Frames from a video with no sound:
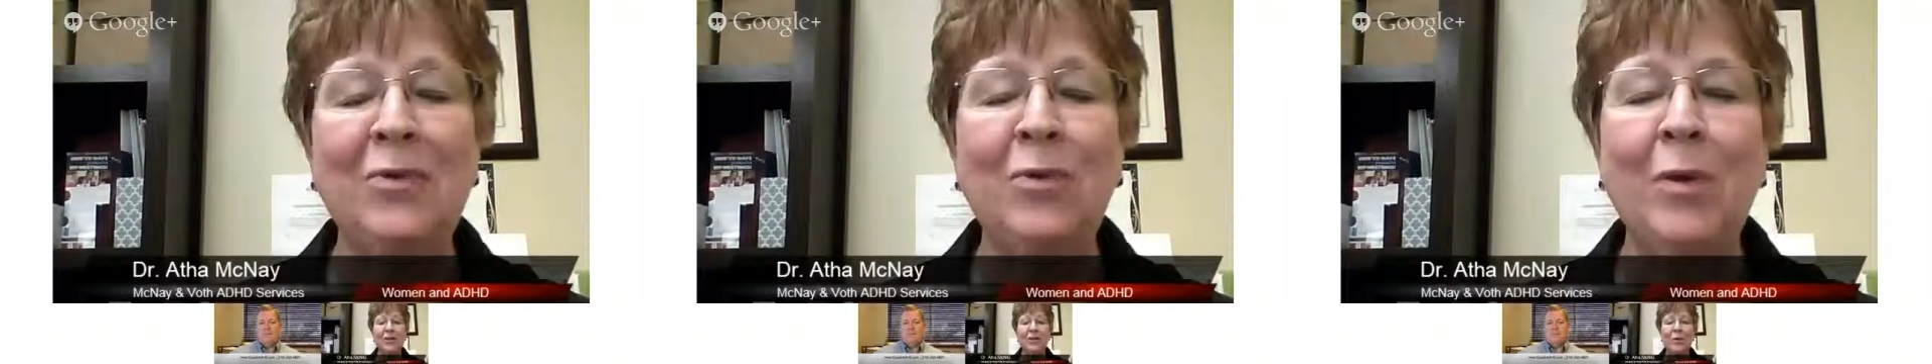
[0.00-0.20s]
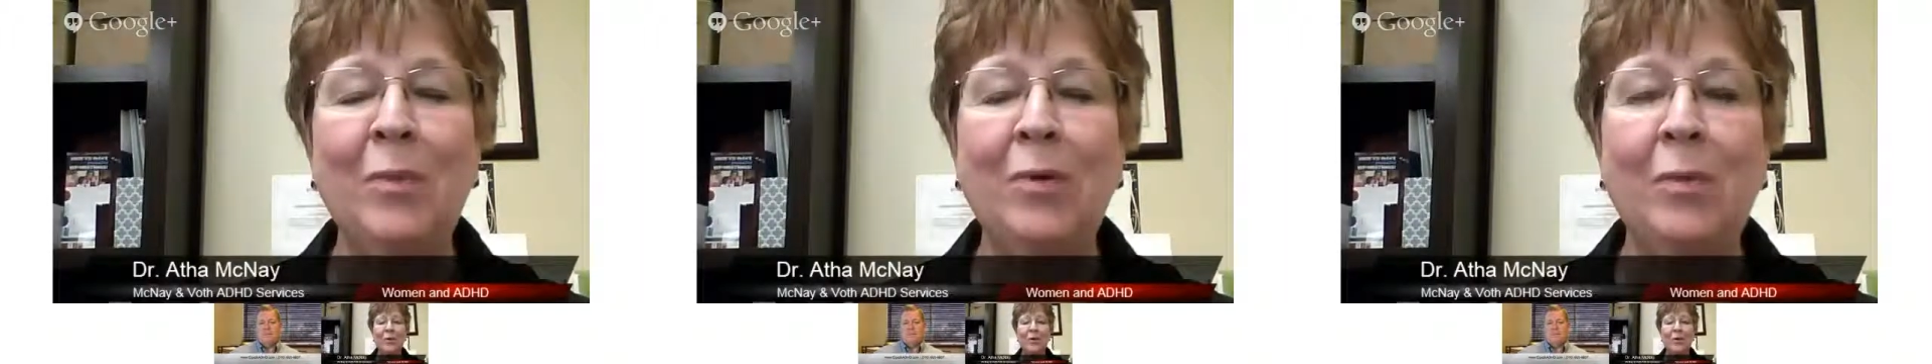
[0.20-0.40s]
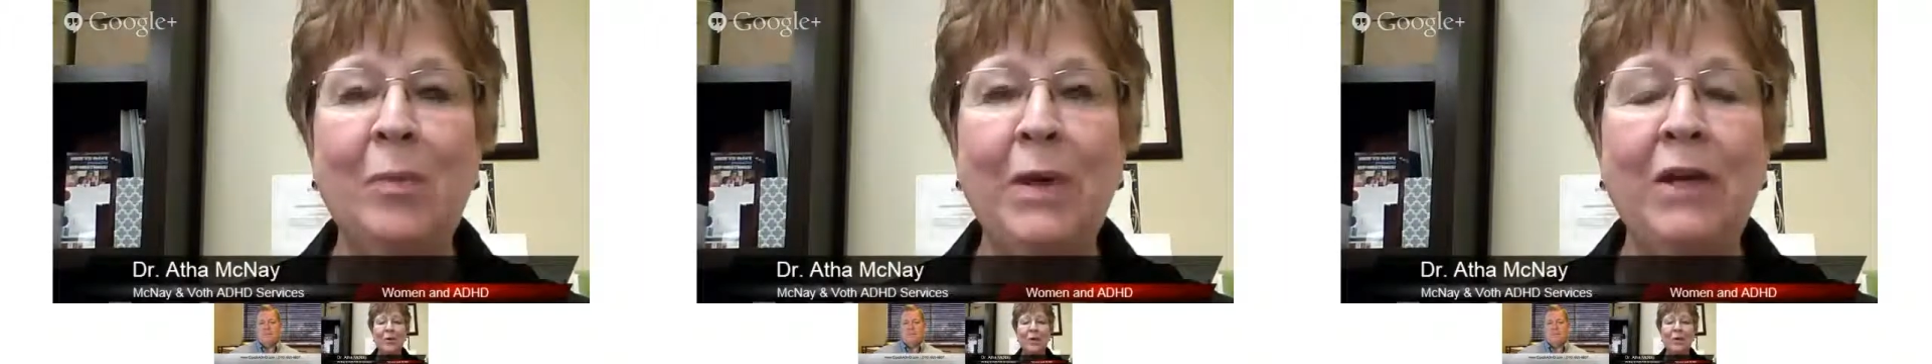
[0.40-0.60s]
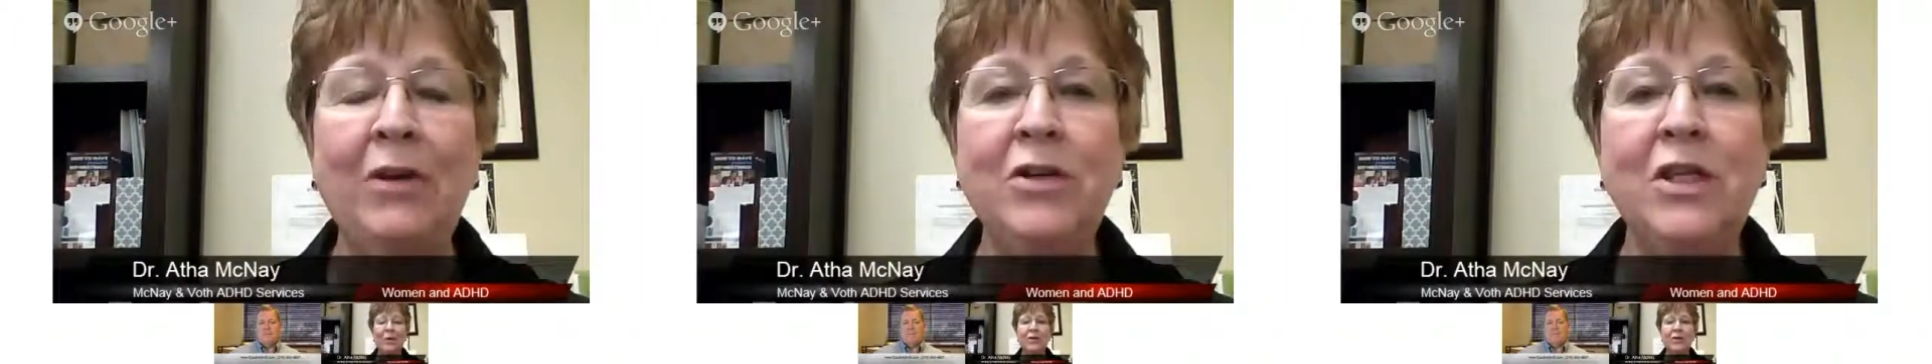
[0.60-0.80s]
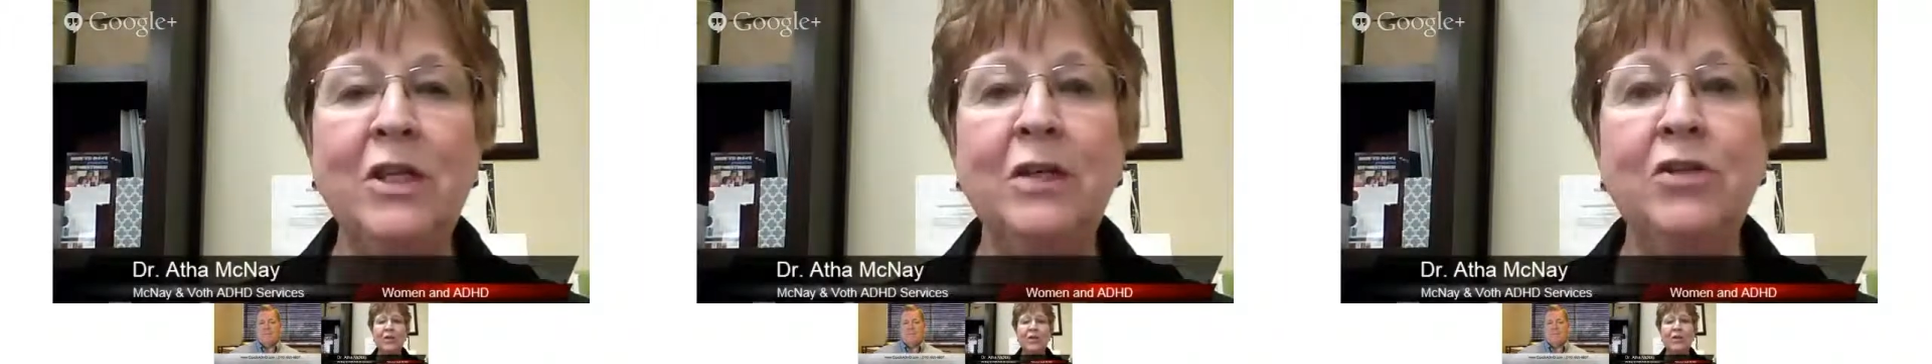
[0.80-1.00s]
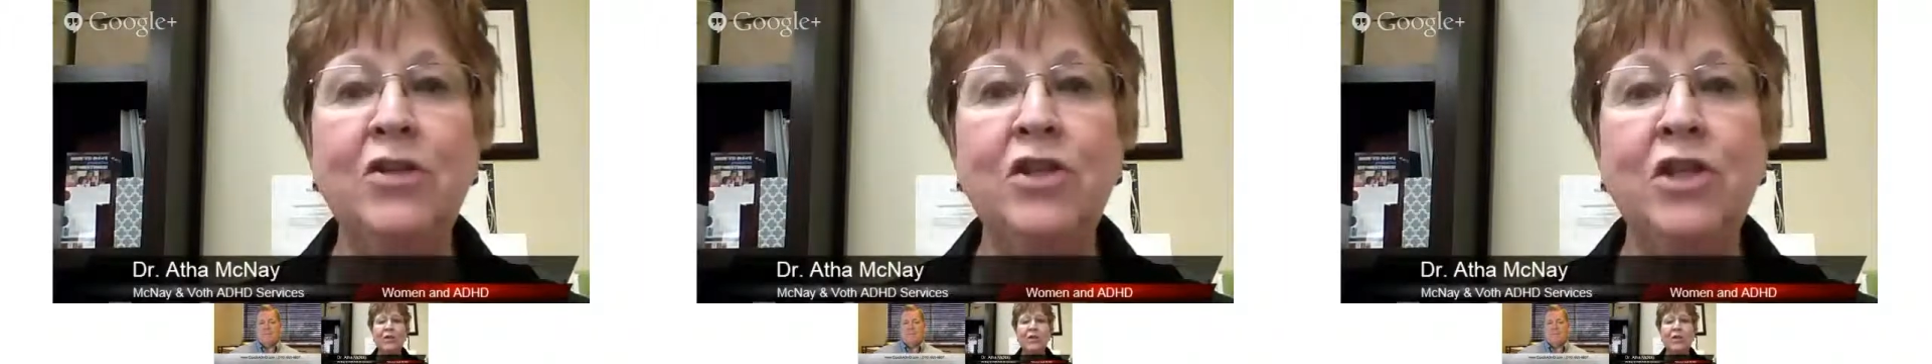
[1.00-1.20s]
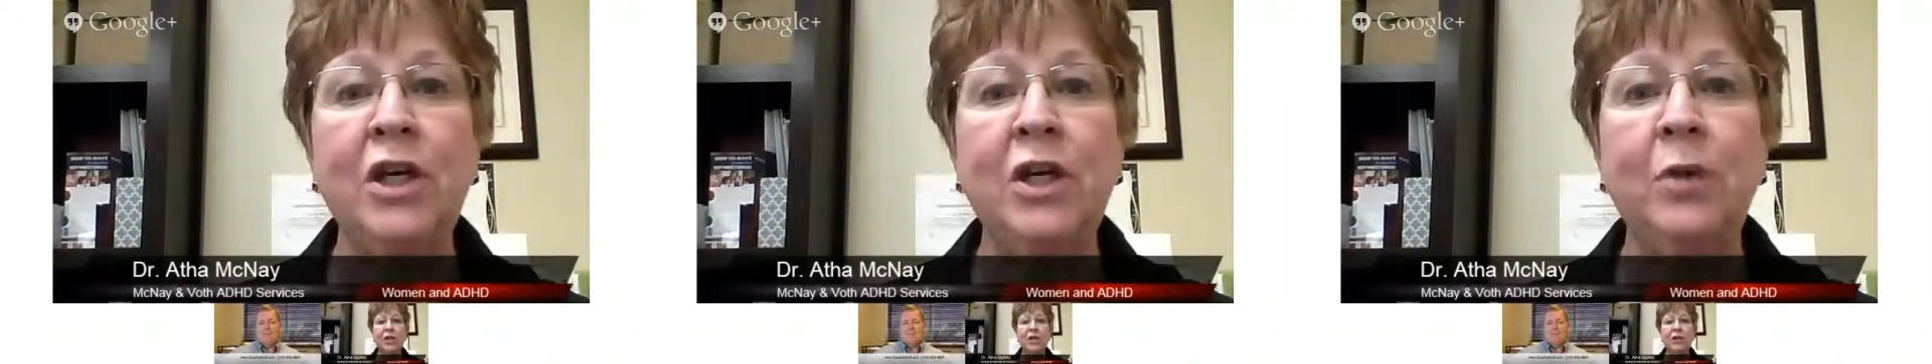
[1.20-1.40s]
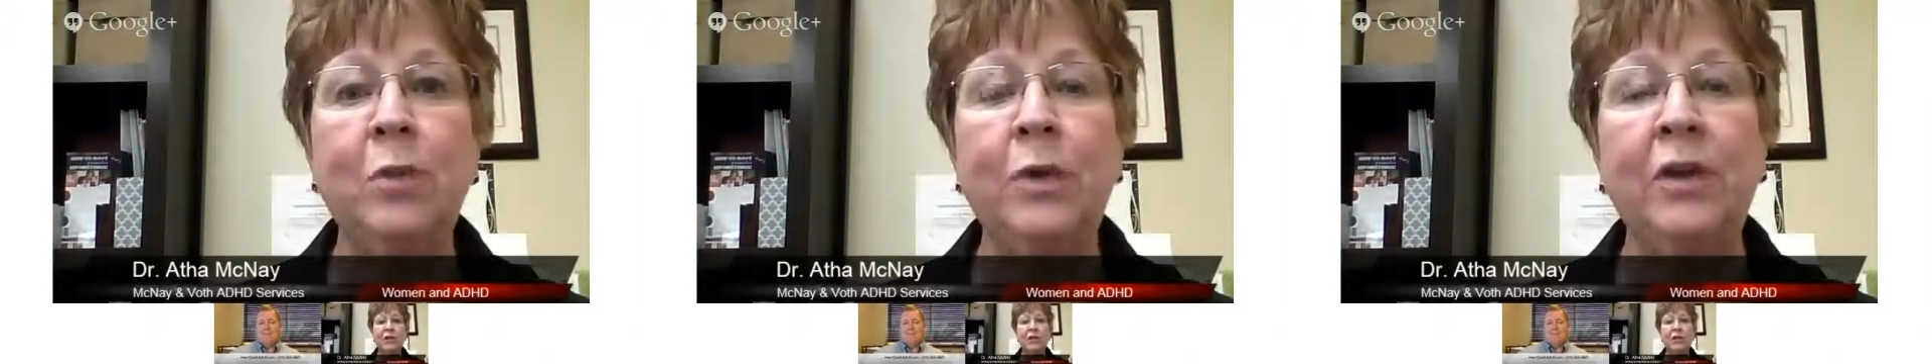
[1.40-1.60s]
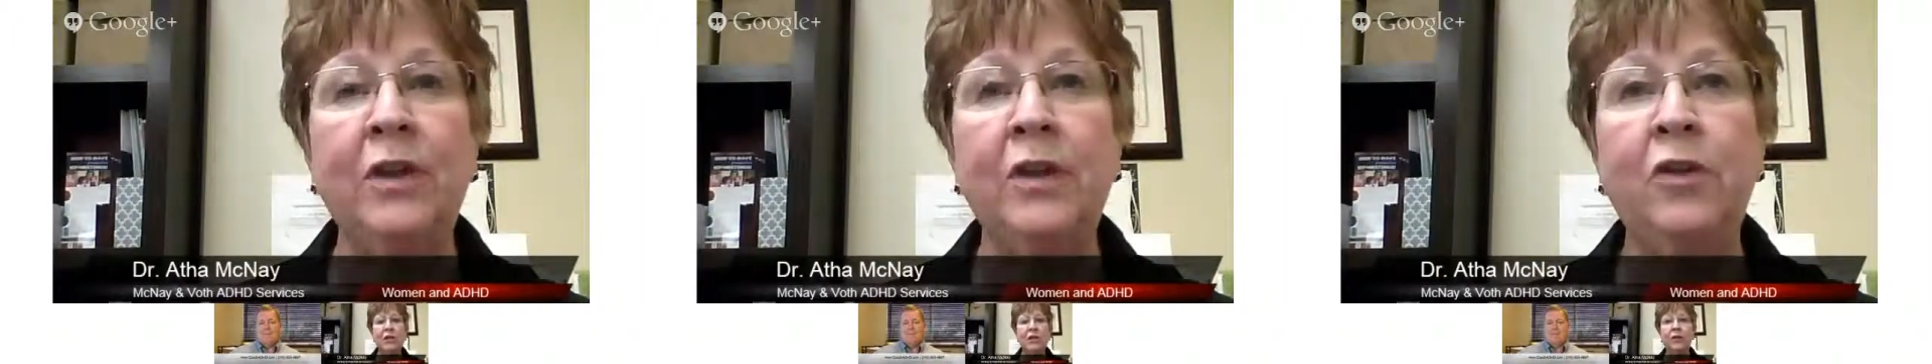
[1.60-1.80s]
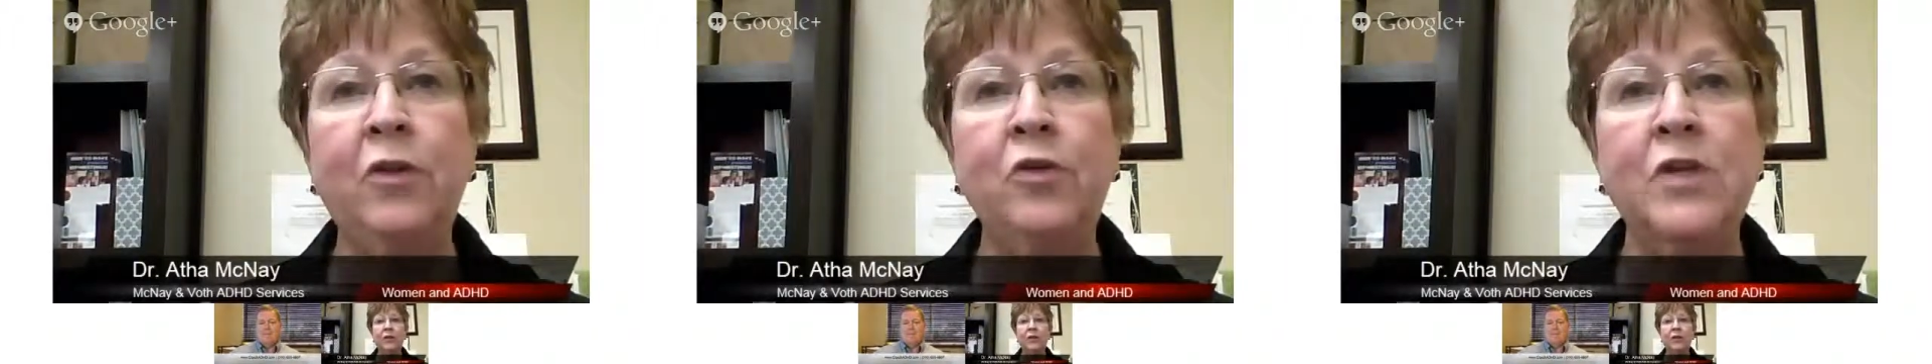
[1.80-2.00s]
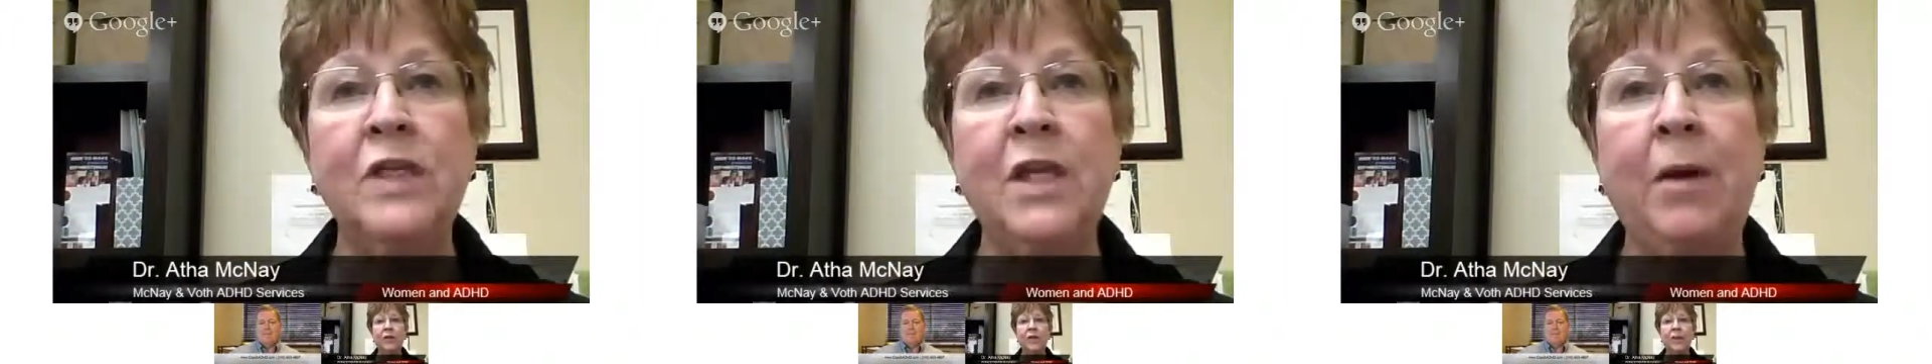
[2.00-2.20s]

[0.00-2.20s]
We're prepared to share with others